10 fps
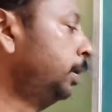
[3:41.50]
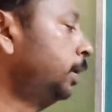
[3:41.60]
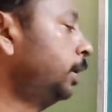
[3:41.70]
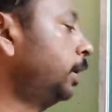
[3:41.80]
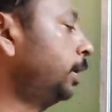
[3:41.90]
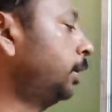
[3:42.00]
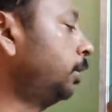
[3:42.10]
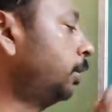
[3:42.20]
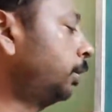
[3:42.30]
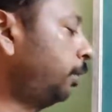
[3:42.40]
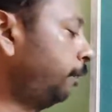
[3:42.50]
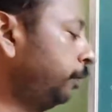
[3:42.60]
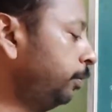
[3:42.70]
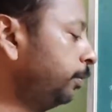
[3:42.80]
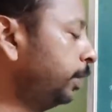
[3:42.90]
There are a lot of
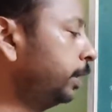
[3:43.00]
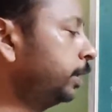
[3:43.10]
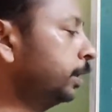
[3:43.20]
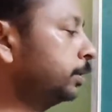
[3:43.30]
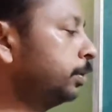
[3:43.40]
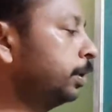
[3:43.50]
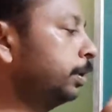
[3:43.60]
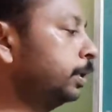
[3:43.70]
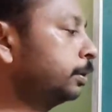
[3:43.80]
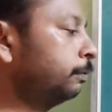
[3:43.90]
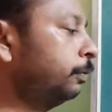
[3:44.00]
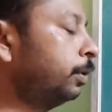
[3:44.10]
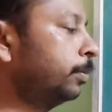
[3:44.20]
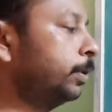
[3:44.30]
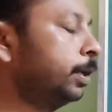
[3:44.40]
numericals on this
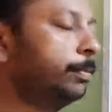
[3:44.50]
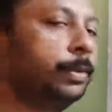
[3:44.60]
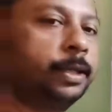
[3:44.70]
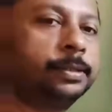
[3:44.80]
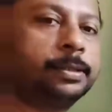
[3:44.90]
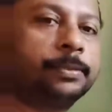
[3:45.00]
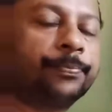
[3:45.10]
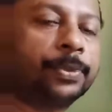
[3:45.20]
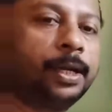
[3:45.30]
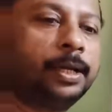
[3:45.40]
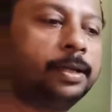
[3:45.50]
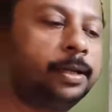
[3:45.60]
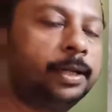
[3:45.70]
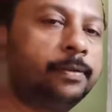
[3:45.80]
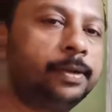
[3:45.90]
formula based and
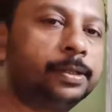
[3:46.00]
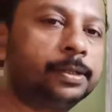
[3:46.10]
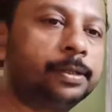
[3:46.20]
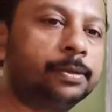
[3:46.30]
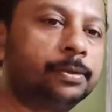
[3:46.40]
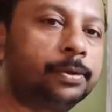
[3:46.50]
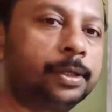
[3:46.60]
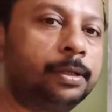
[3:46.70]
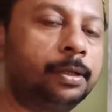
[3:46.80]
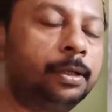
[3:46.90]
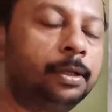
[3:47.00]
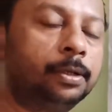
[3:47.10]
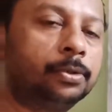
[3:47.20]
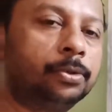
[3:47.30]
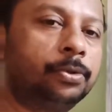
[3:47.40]
derivation. Okay,
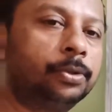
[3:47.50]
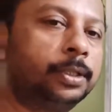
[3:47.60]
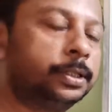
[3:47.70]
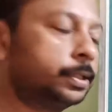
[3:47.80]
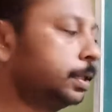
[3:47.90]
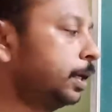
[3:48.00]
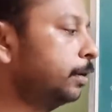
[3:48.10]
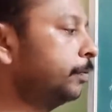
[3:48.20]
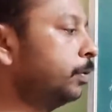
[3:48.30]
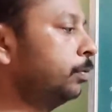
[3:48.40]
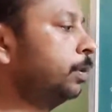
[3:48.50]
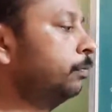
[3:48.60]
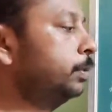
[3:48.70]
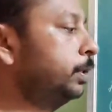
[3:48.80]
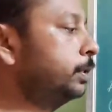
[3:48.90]
so this graph, out
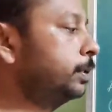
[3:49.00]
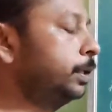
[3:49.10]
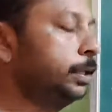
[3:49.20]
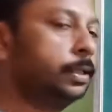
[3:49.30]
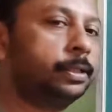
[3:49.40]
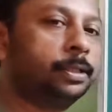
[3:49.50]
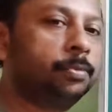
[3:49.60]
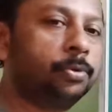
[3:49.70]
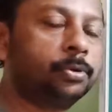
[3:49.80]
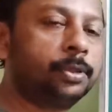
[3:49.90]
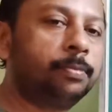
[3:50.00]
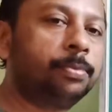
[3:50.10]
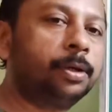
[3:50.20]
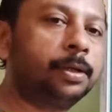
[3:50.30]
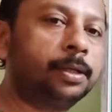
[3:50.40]
of these three, this is most
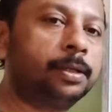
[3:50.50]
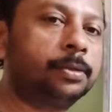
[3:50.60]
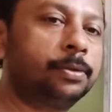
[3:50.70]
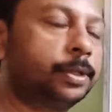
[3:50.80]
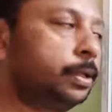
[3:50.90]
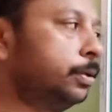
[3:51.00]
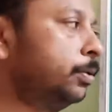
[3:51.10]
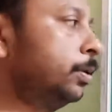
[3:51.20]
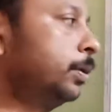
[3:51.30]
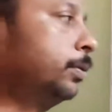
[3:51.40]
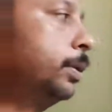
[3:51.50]
important. Okay, note down